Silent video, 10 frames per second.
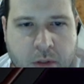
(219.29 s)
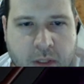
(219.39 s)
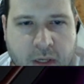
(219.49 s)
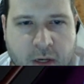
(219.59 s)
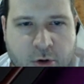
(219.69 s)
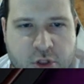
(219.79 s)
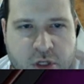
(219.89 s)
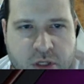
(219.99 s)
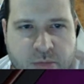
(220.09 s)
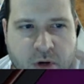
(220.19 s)
An Energy
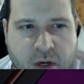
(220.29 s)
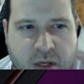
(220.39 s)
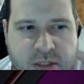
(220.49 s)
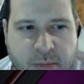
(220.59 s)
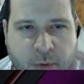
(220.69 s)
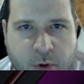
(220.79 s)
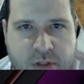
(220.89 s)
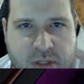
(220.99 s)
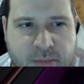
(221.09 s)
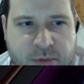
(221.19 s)
is prized, and a
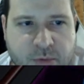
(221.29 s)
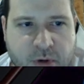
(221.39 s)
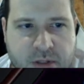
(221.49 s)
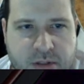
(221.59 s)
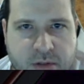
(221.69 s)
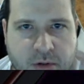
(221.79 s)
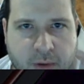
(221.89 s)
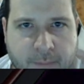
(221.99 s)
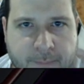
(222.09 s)
PokéStop is prized. Okay.